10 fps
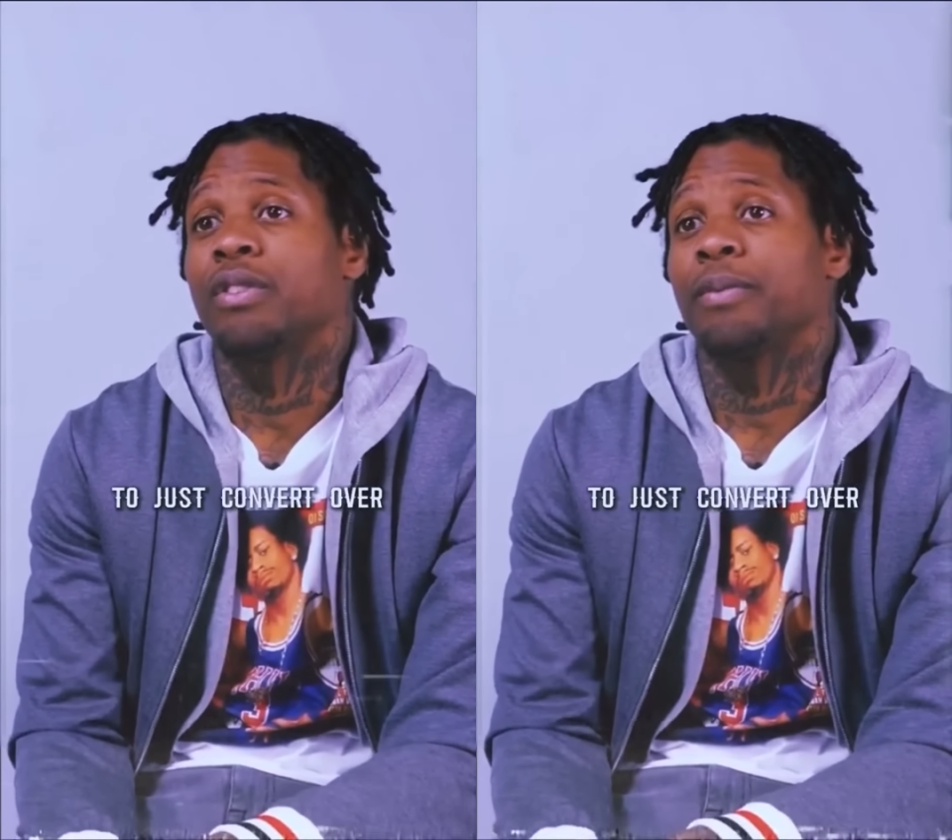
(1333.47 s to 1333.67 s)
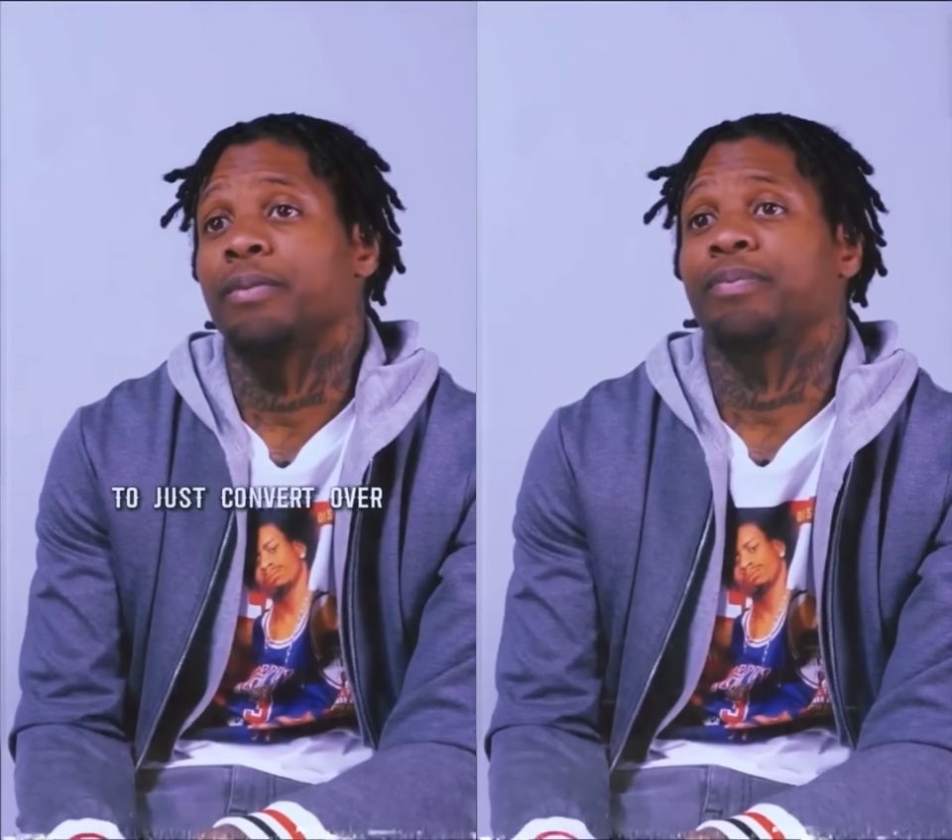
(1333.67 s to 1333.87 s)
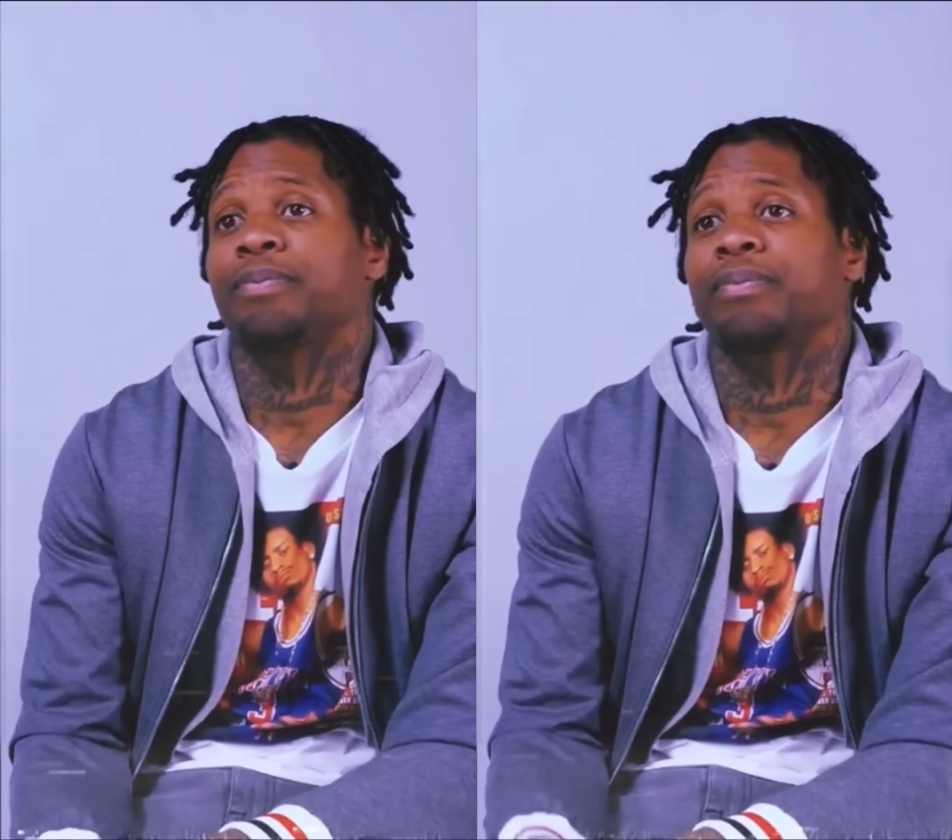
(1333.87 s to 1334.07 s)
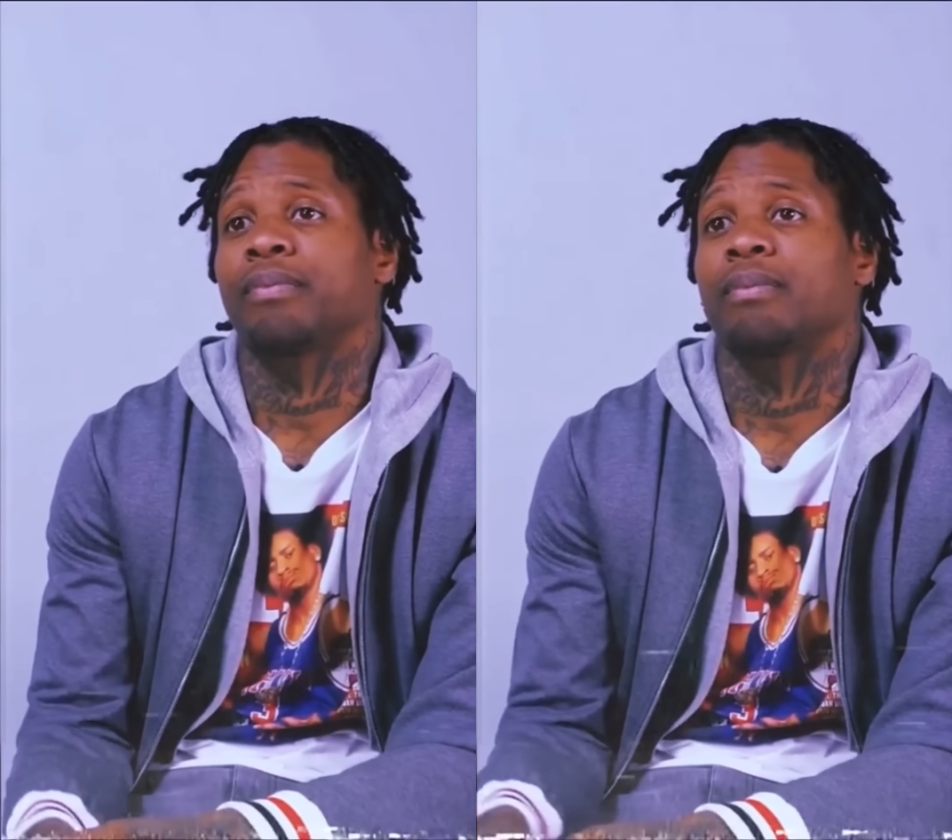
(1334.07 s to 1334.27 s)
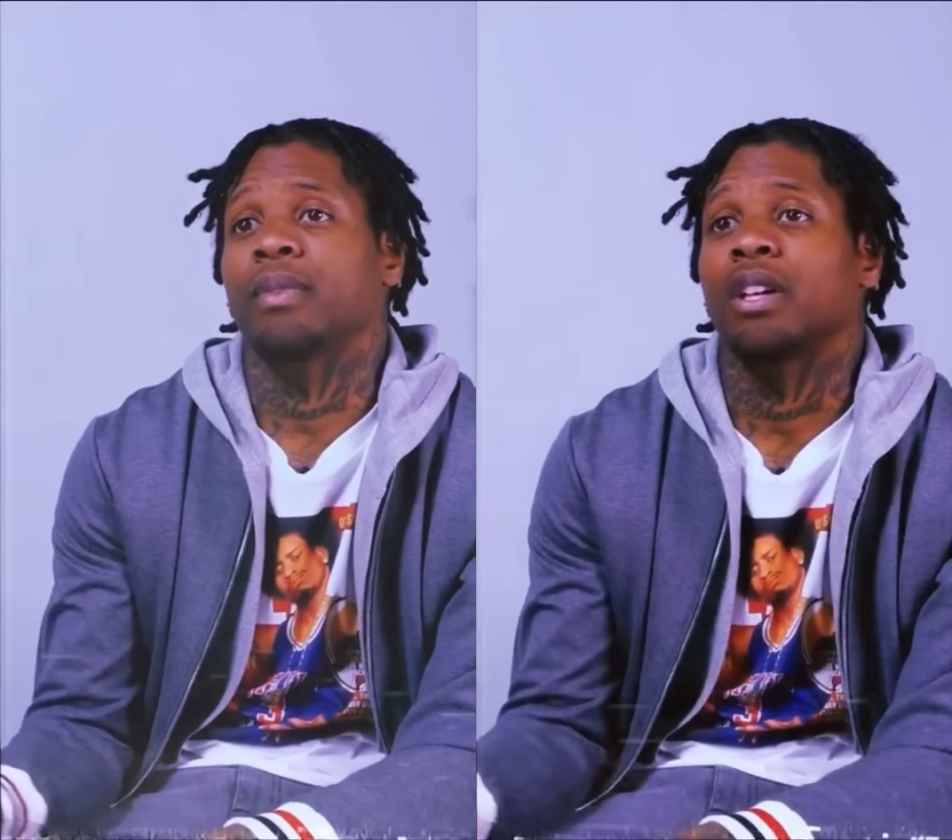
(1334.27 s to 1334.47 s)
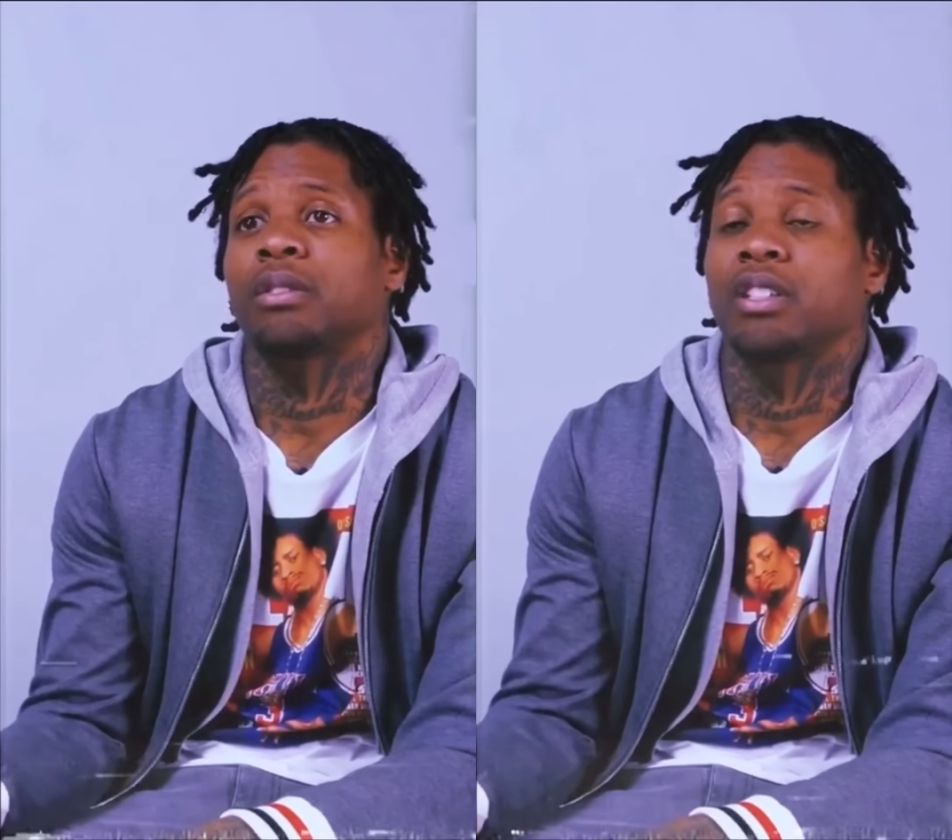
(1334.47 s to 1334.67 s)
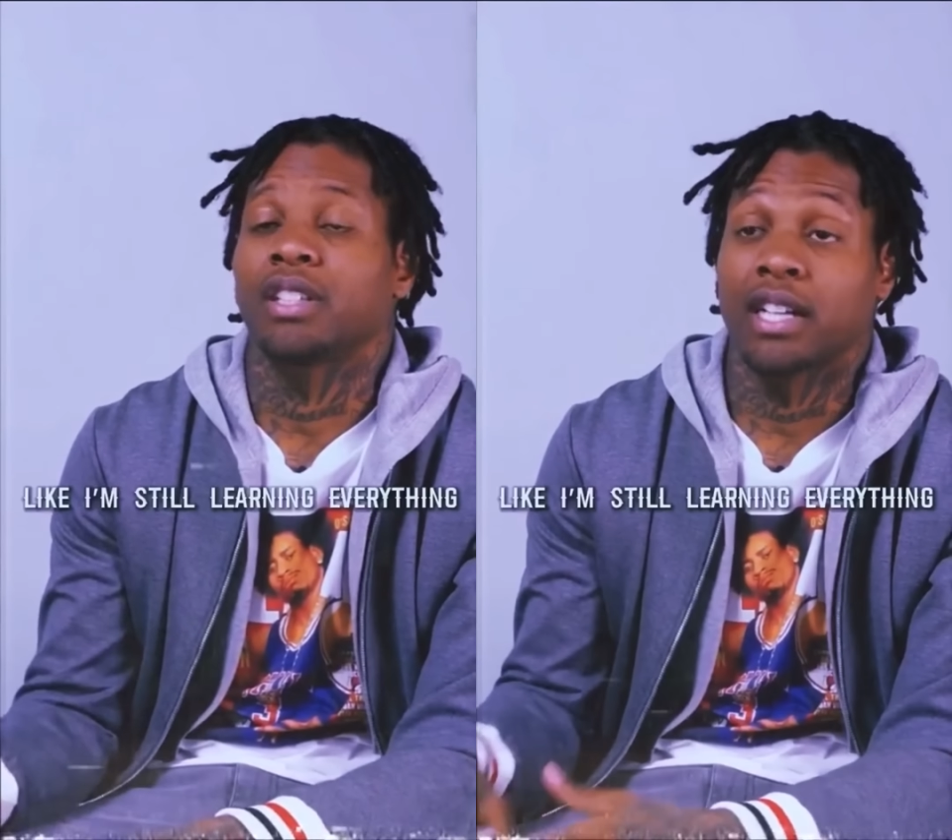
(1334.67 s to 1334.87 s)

You know what I'm saying?